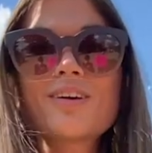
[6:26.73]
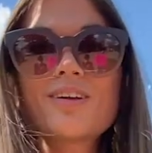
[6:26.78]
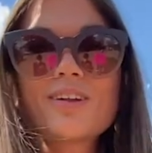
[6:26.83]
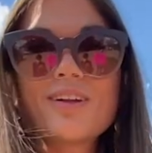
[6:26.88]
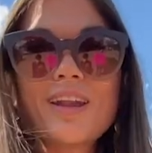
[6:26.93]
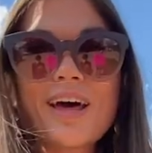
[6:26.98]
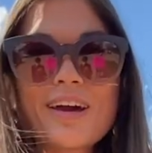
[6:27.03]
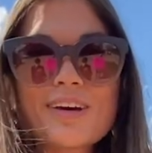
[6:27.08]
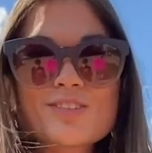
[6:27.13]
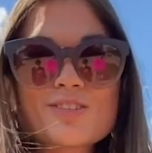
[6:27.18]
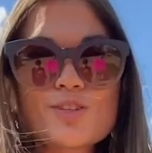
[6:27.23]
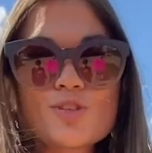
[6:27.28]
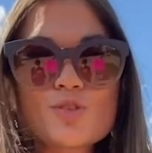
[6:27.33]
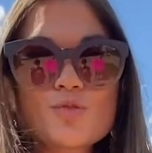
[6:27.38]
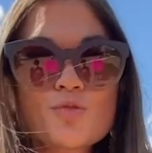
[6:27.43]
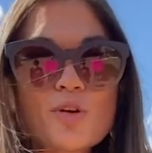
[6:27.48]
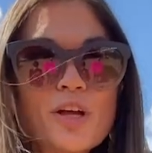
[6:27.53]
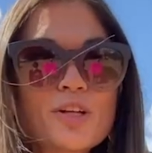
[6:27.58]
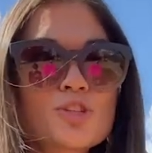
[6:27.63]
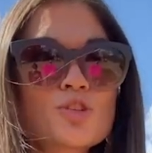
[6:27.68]
Next is
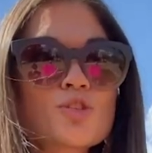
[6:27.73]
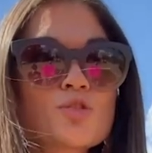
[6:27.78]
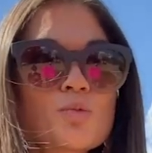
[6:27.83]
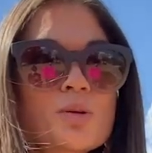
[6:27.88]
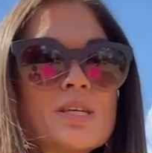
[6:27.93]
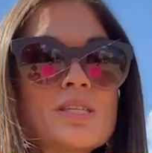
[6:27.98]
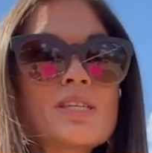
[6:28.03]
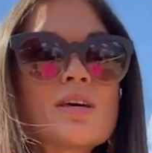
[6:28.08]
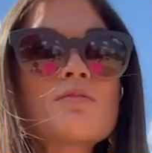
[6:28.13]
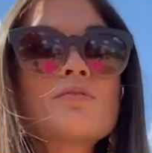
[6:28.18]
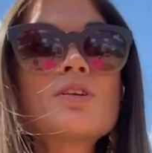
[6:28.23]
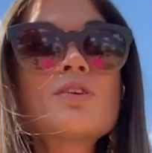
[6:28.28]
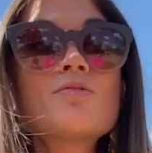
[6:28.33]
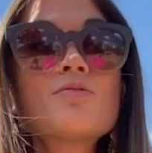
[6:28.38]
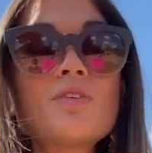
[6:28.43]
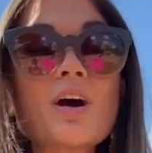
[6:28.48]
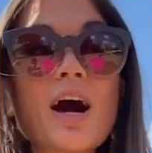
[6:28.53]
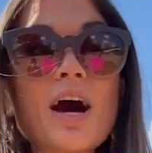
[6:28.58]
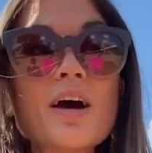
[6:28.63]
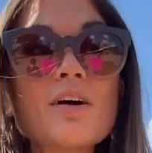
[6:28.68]
French
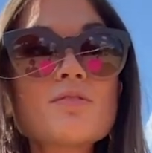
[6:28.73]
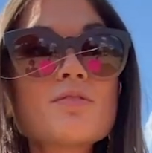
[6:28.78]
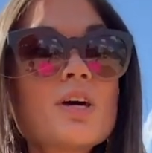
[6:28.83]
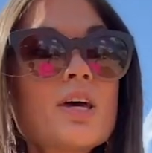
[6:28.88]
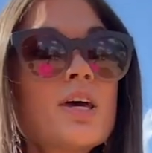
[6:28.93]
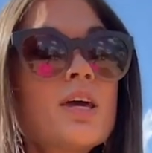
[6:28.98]
375.